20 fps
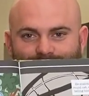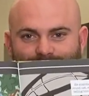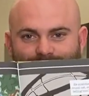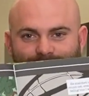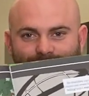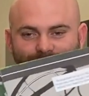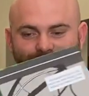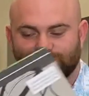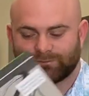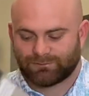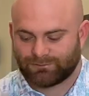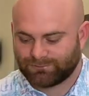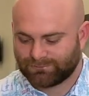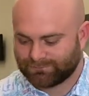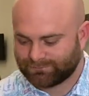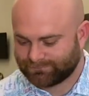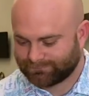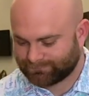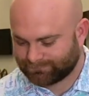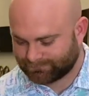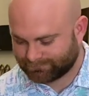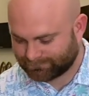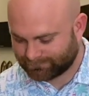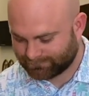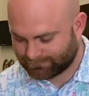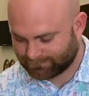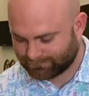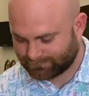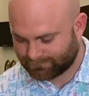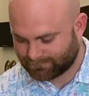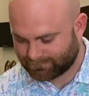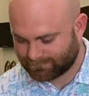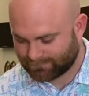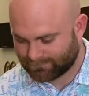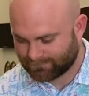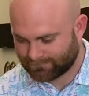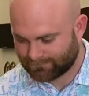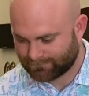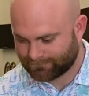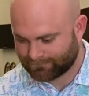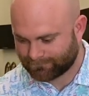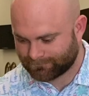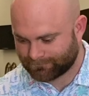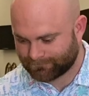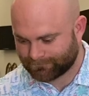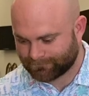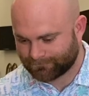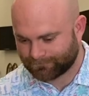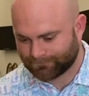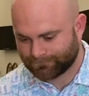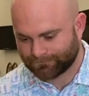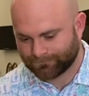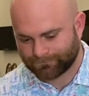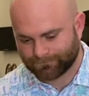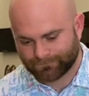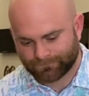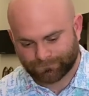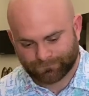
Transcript: Nothing is said.